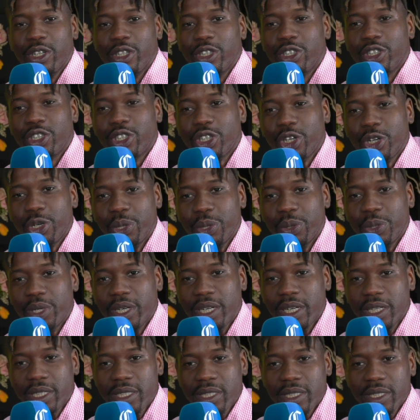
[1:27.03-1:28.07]
So
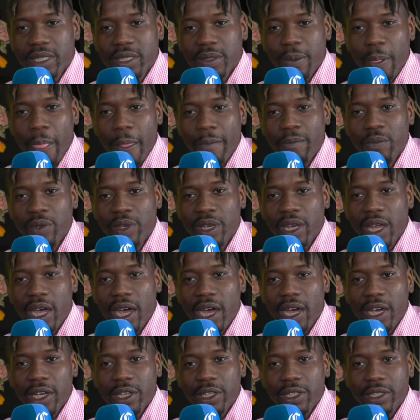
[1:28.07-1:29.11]
it's
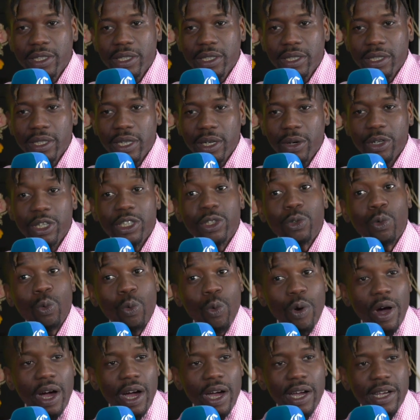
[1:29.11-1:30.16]
nice, or it's
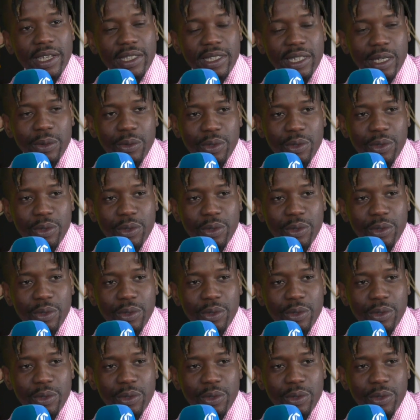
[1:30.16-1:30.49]
wise, I